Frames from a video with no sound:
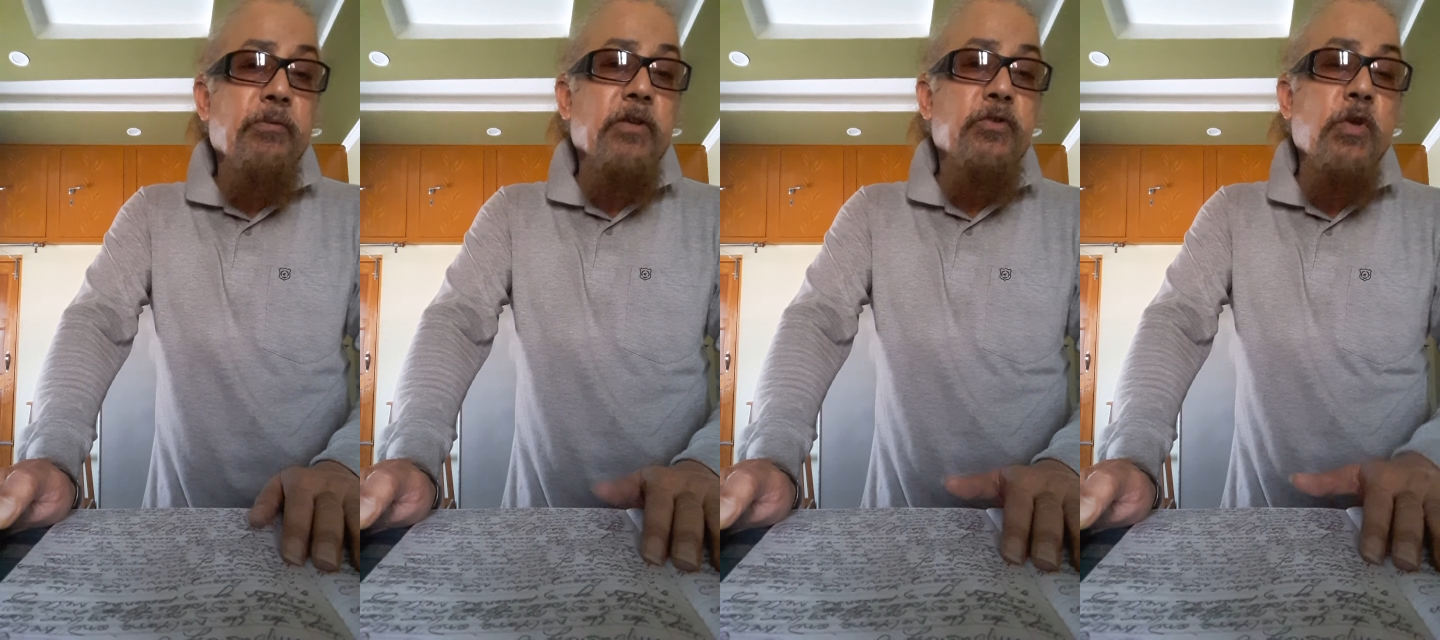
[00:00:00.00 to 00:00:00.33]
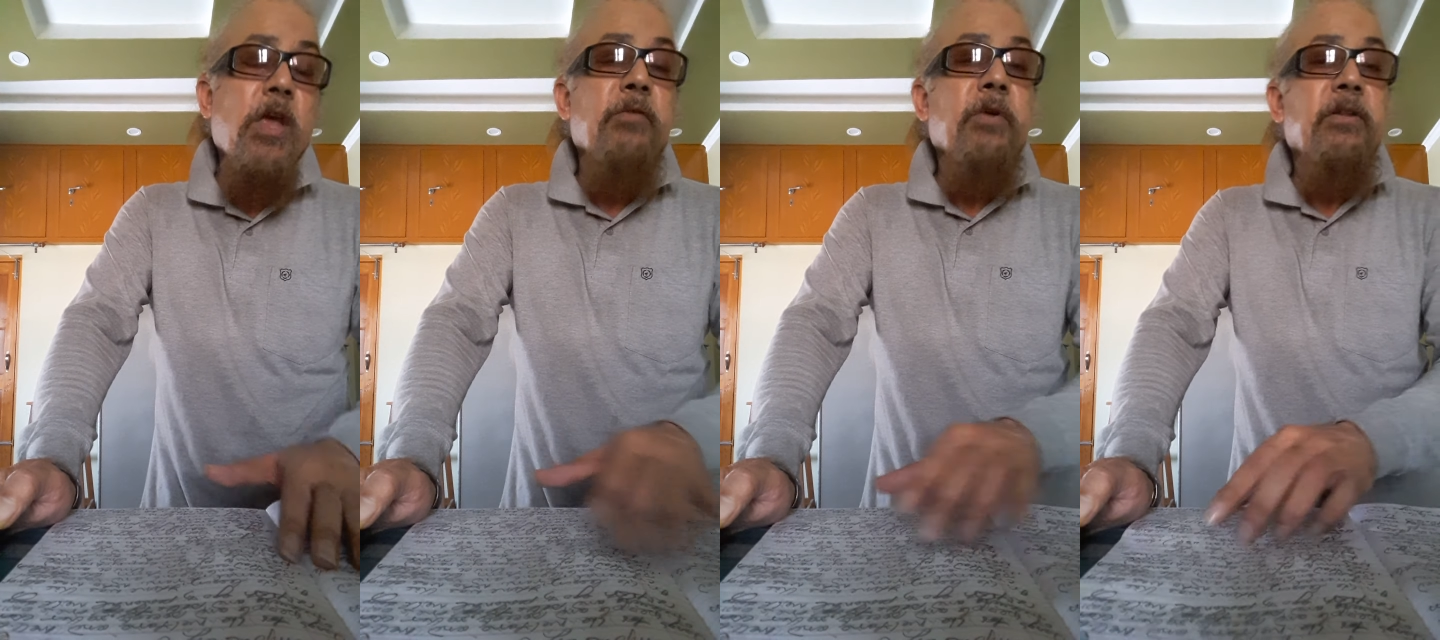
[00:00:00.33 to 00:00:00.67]

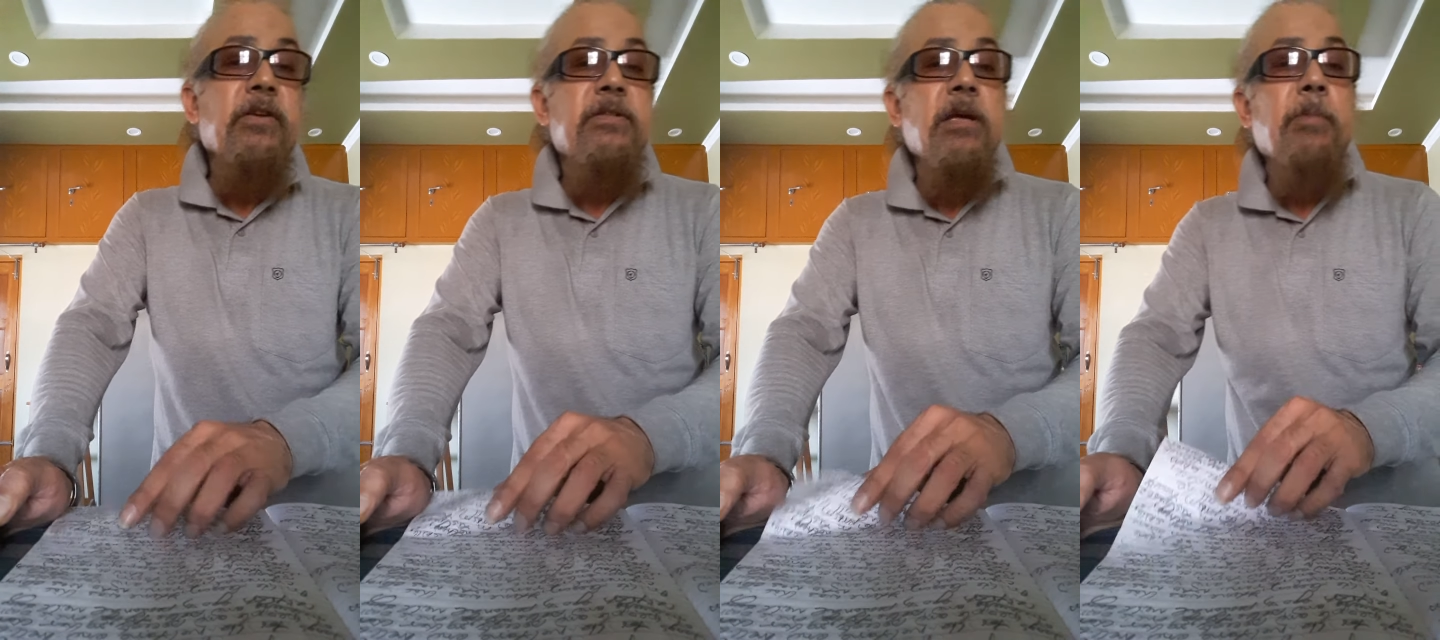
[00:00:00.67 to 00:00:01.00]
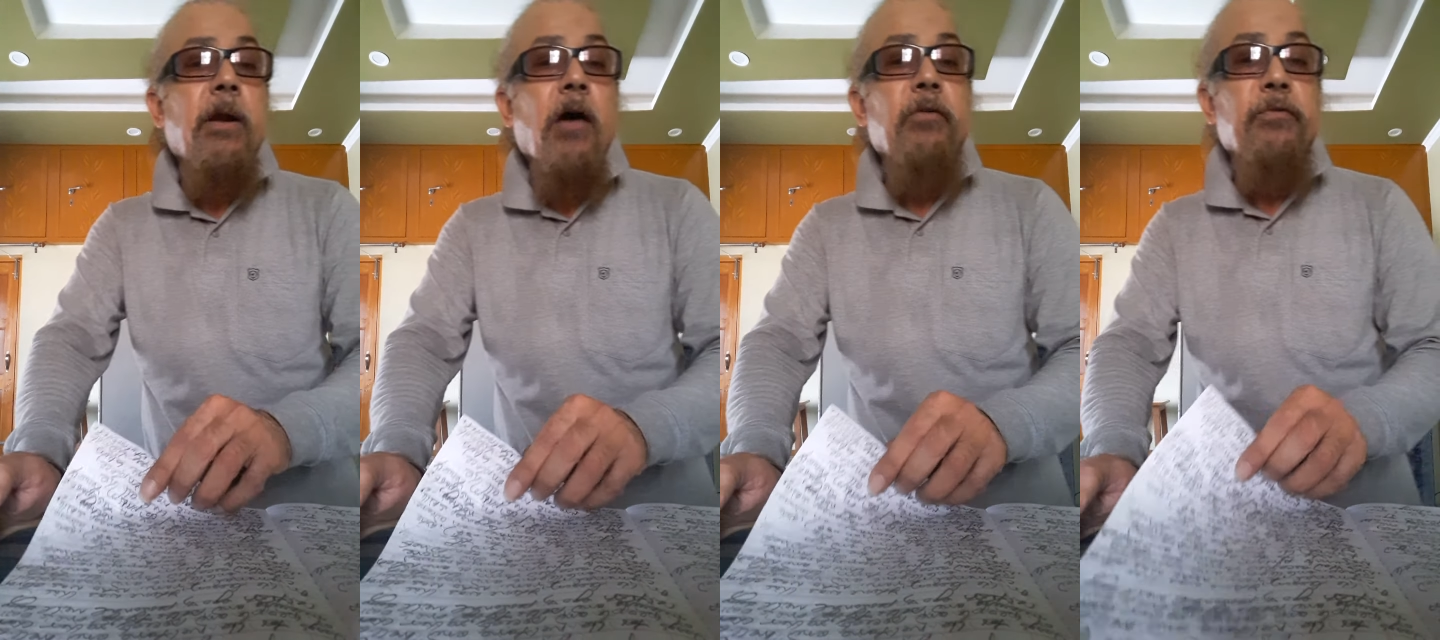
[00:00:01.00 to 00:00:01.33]
whatsoever this time
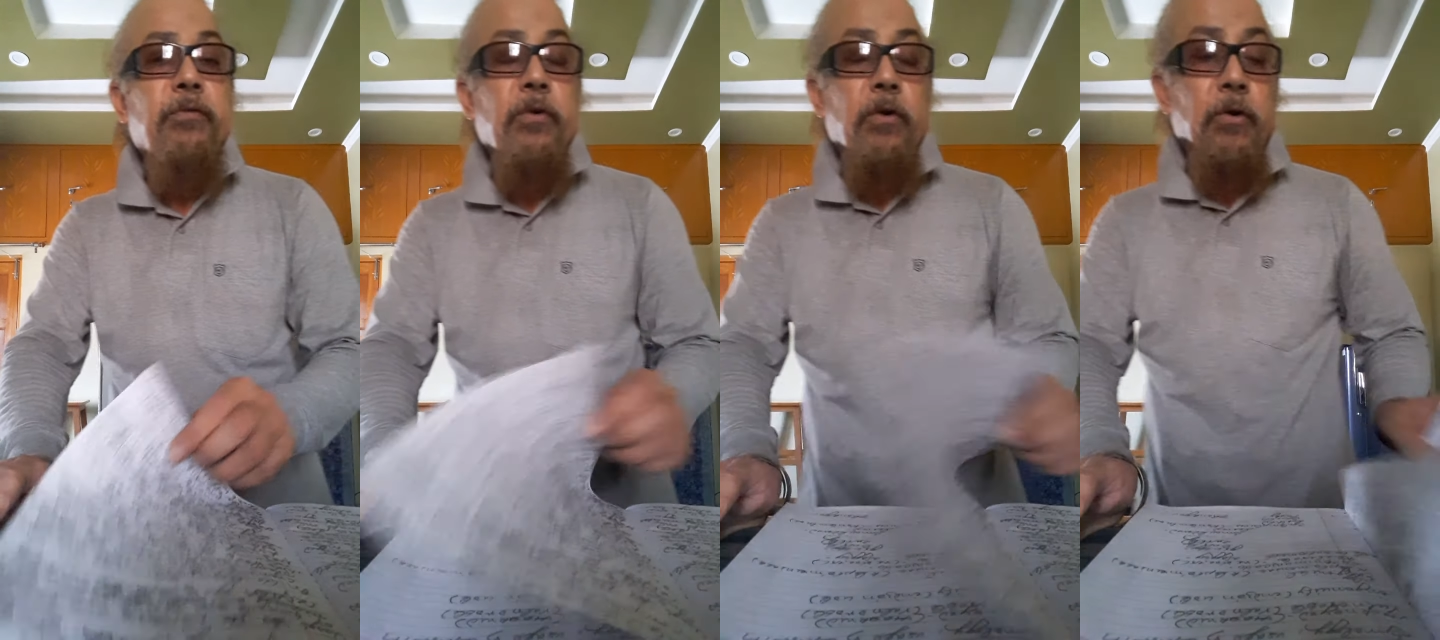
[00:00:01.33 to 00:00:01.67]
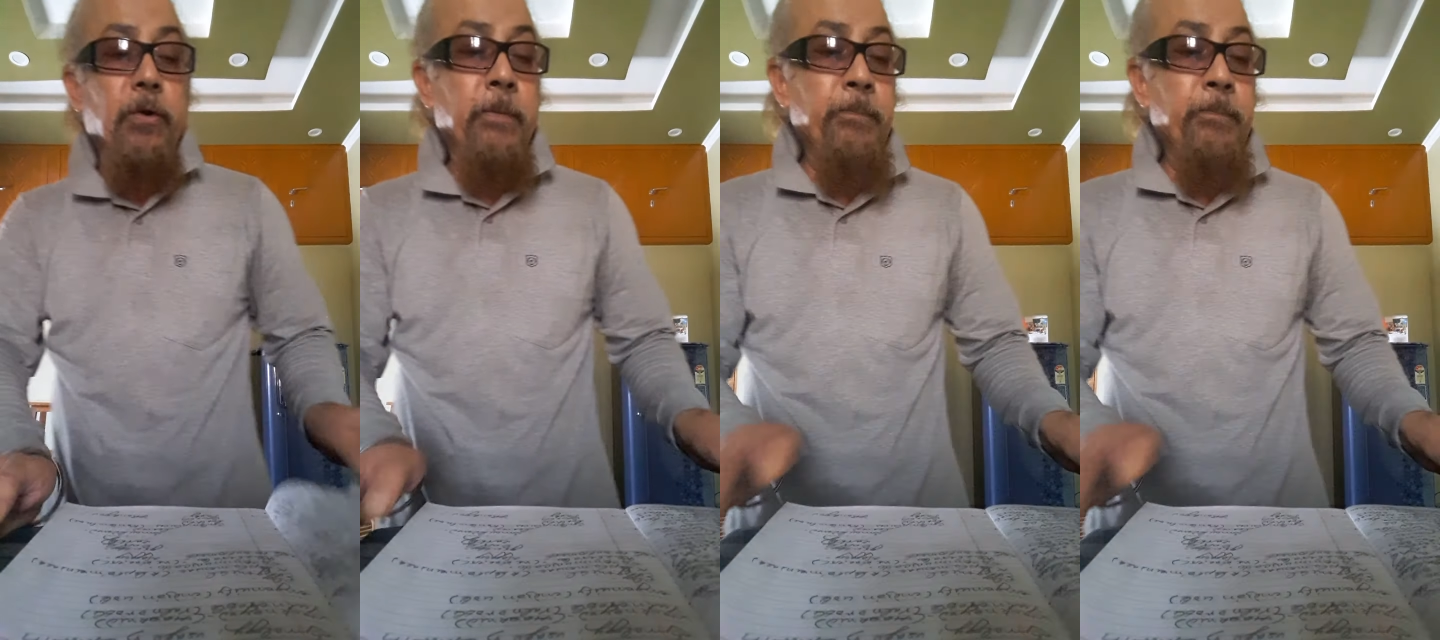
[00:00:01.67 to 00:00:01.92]
around for.